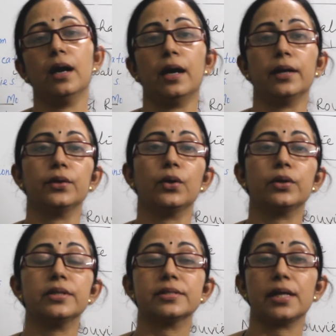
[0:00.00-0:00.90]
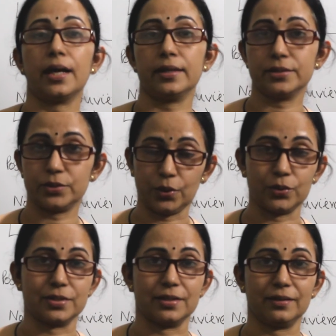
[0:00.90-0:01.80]
adenoids and
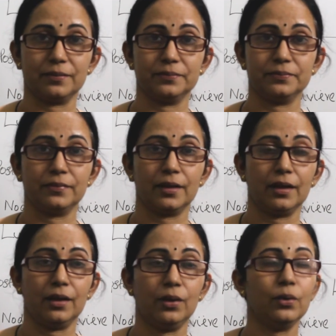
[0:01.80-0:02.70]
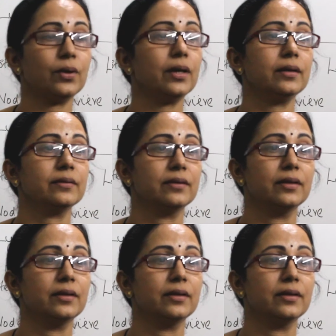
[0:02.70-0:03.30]
tonsil. Okay,